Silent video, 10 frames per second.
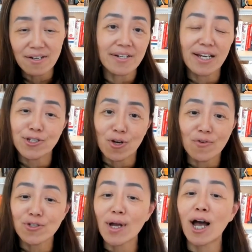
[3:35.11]
that's going
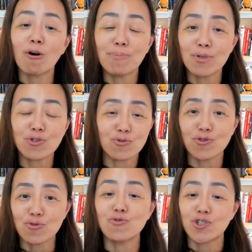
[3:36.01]
to help you to
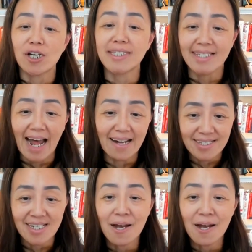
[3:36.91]
do just that.